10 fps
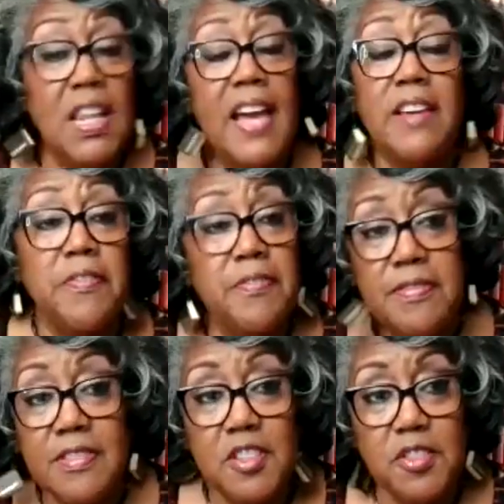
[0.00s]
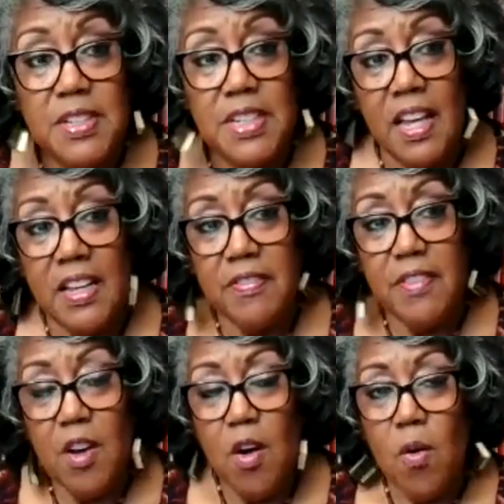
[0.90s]
life, your street life,
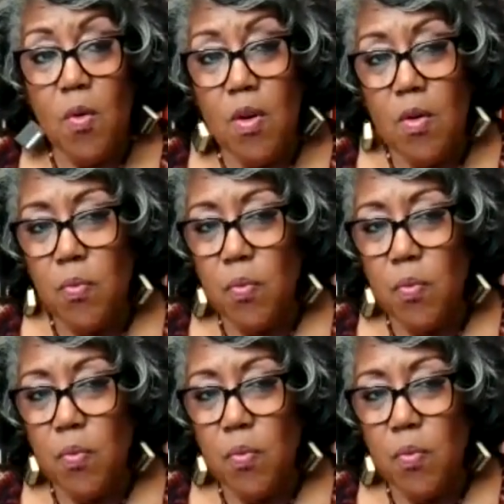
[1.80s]
or